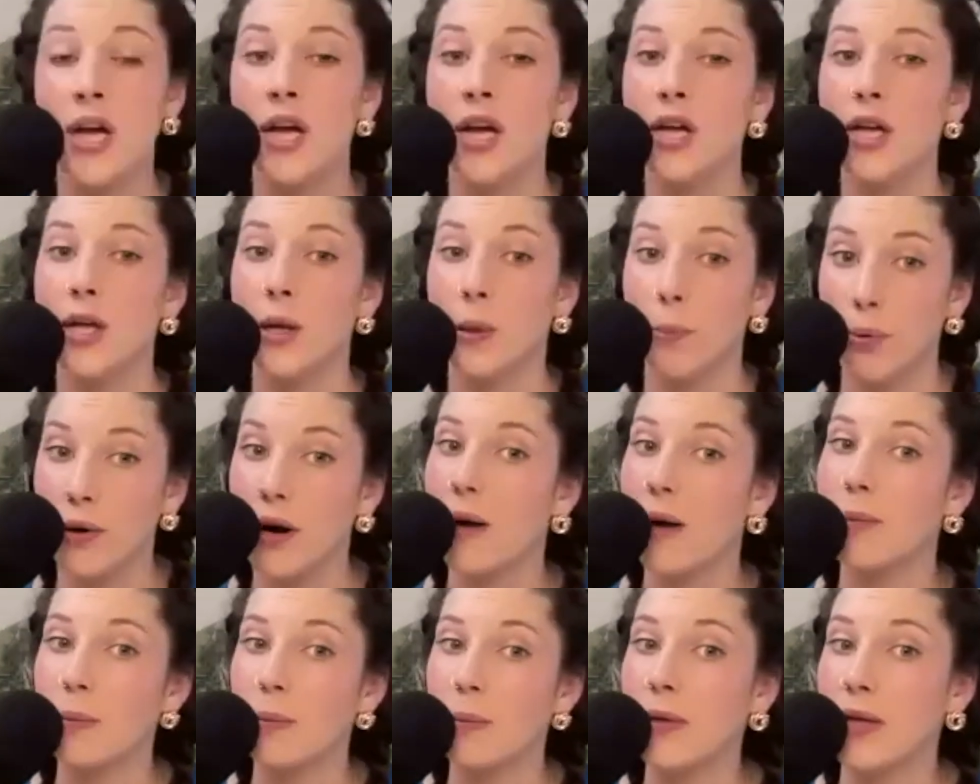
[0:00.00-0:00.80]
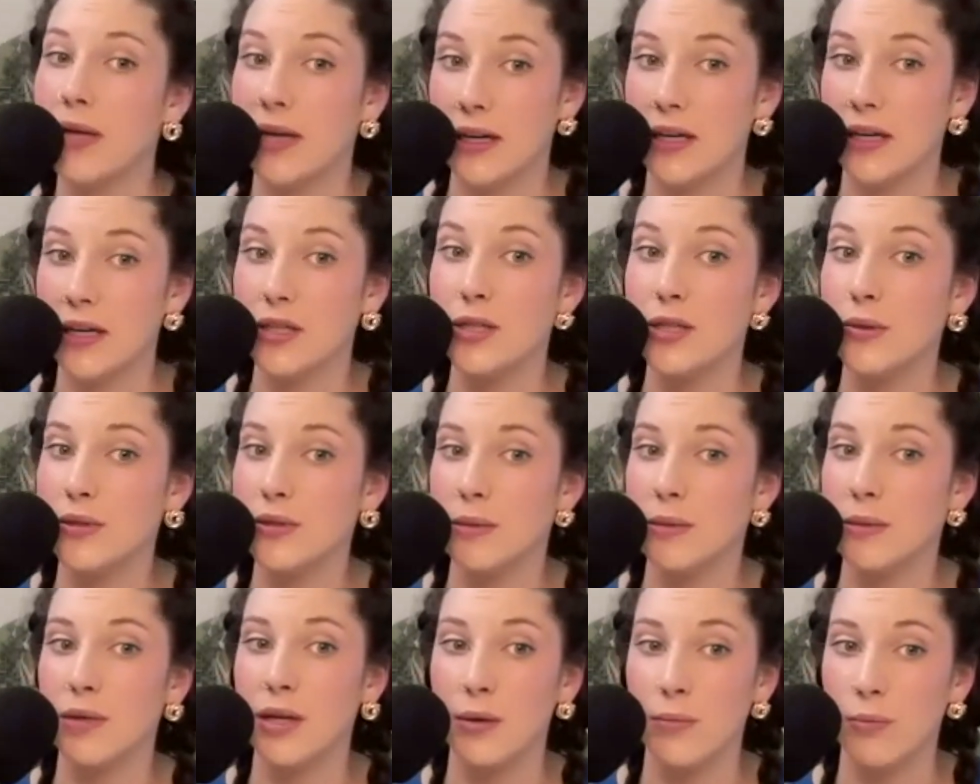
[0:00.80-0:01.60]
you're probably going to do
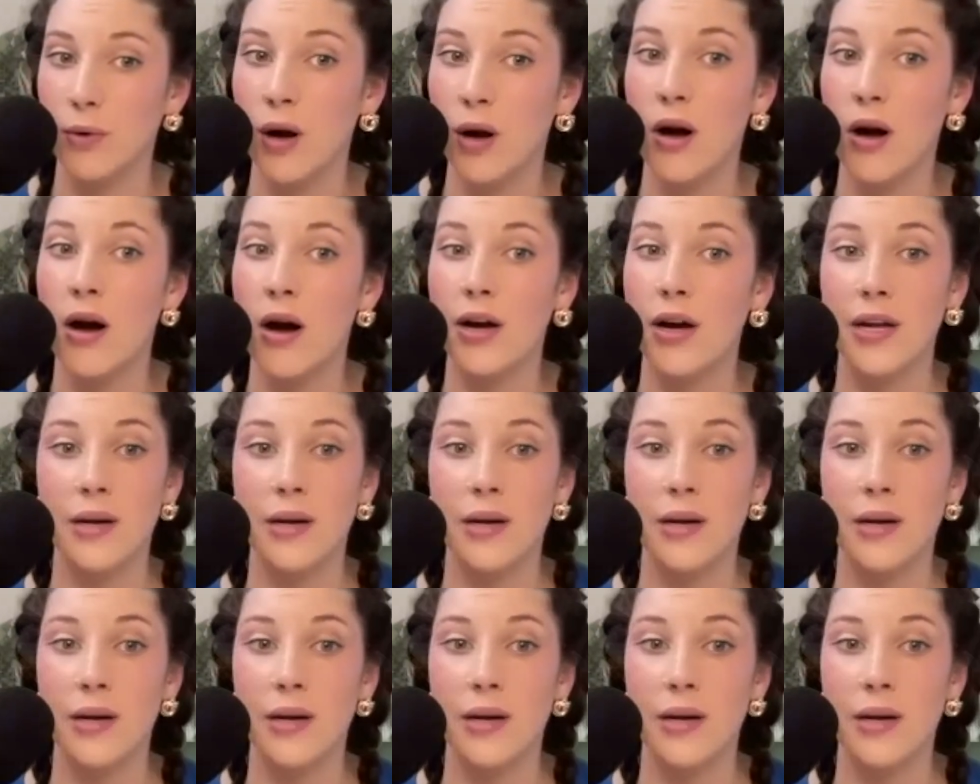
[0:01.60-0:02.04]
something wrong,